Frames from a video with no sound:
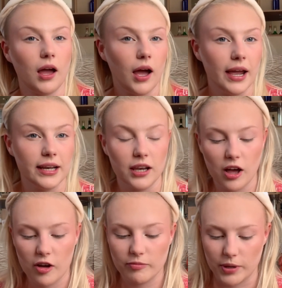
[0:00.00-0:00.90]
I
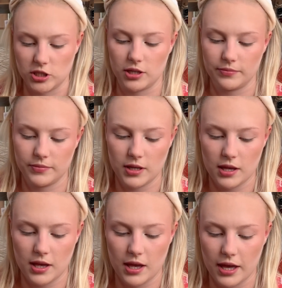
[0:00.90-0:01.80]
love blusher.
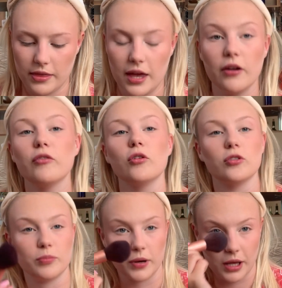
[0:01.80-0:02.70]
And then of
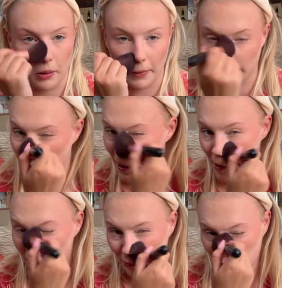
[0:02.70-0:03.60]
course putting it on my
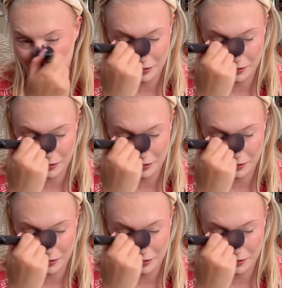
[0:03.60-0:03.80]
nose,